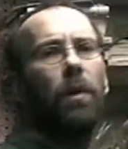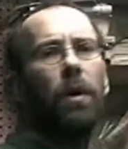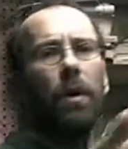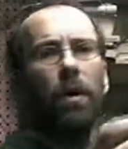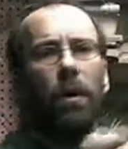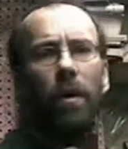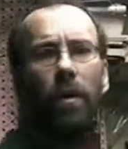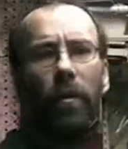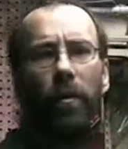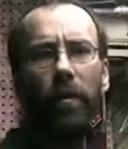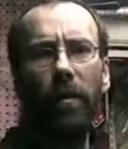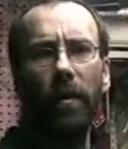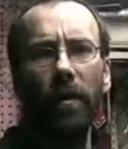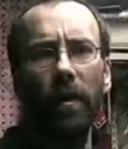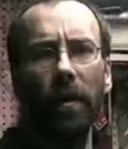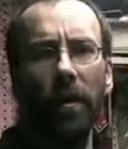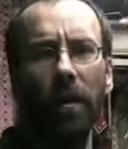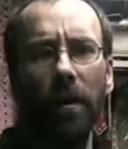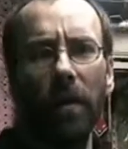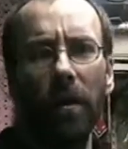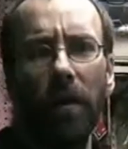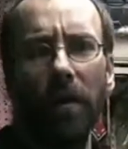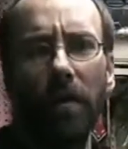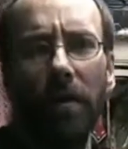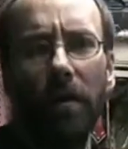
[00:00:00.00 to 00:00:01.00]
that's about how
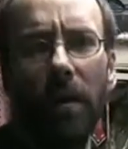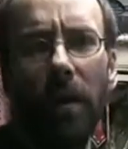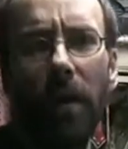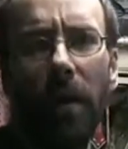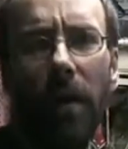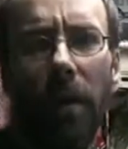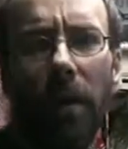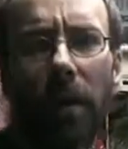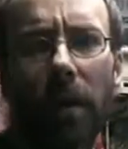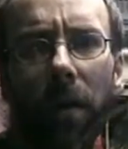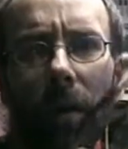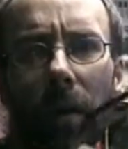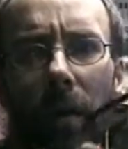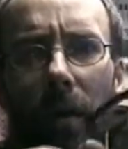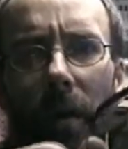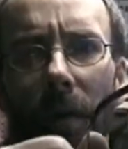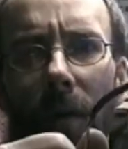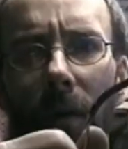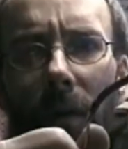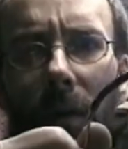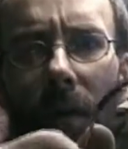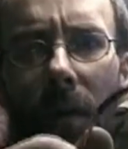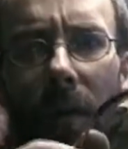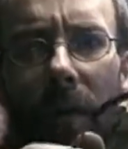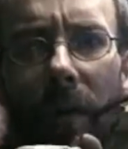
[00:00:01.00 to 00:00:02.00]
thin it is there.
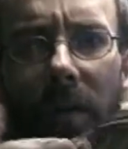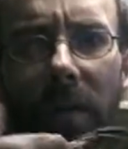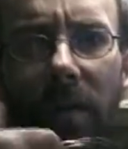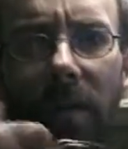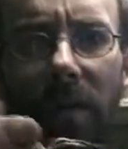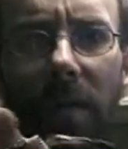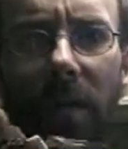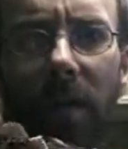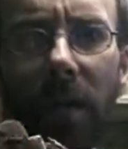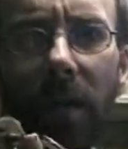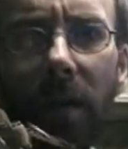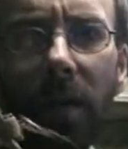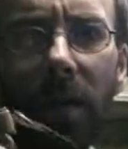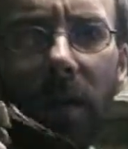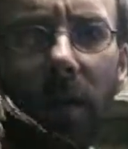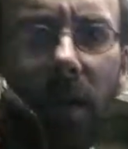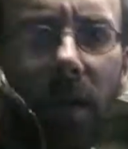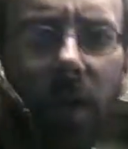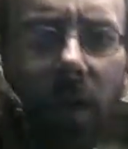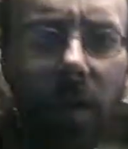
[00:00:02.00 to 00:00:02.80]
I don't know, can you see that?